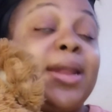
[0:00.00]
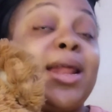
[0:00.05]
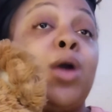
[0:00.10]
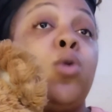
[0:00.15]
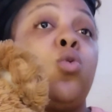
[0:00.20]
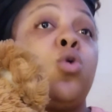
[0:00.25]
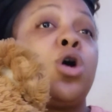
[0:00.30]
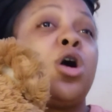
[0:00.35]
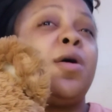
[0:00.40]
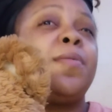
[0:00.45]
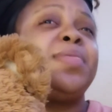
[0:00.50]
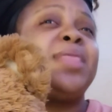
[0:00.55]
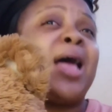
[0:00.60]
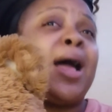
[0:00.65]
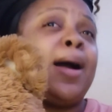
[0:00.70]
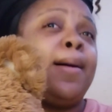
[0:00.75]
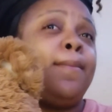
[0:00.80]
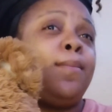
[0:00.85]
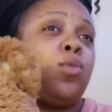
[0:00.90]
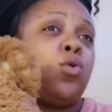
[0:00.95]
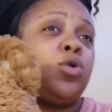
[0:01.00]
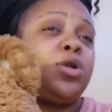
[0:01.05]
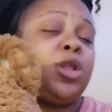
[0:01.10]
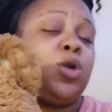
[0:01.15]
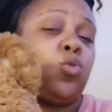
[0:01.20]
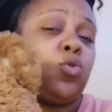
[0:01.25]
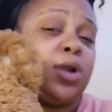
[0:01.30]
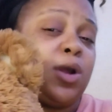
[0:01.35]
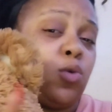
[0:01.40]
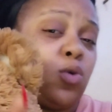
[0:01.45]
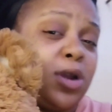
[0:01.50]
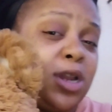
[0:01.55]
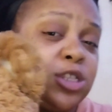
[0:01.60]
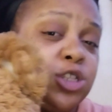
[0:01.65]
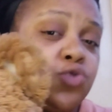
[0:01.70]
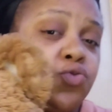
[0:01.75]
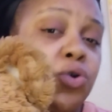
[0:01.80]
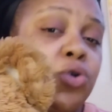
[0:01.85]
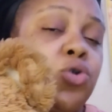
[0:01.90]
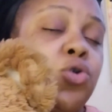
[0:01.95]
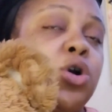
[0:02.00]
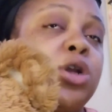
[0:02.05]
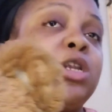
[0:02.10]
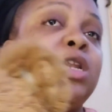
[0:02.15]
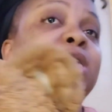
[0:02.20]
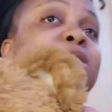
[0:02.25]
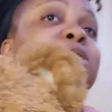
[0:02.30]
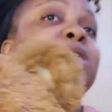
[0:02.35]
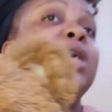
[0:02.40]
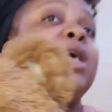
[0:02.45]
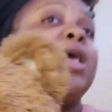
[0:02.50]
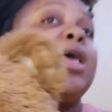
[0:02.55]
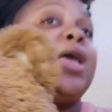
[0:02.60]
and I woke up that morning when I wanted to record this,